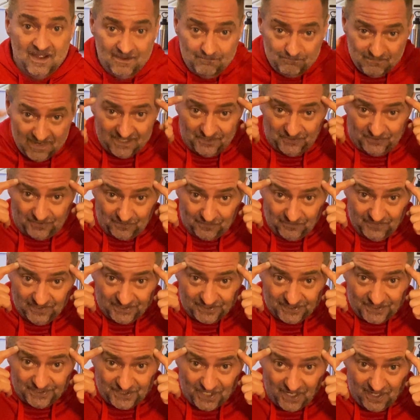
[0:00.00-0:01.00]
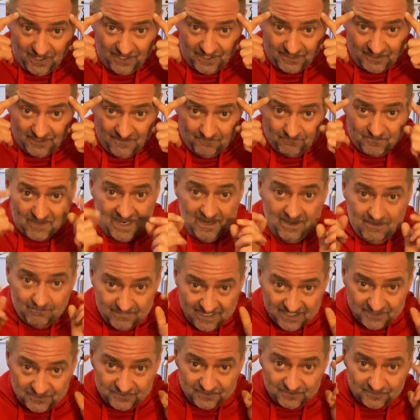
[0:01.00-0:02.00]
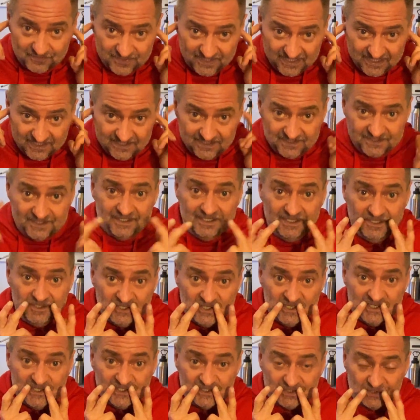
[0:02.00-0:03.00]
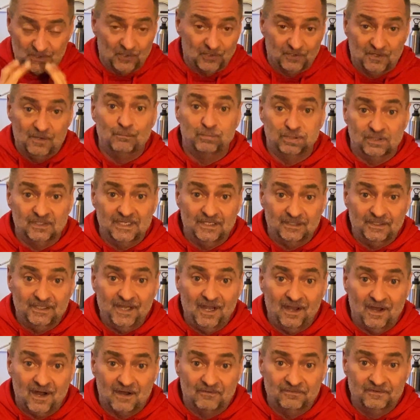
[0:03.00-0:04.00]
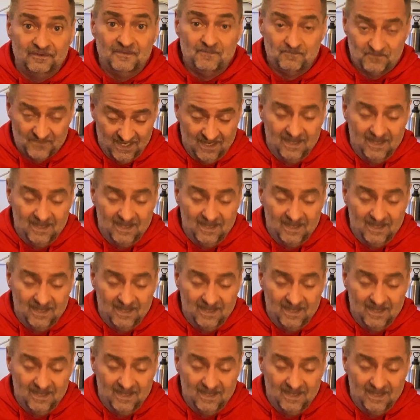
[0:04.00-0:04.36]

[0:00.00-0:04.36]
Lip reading: Make sure this is on. Make sure these and these are completely off.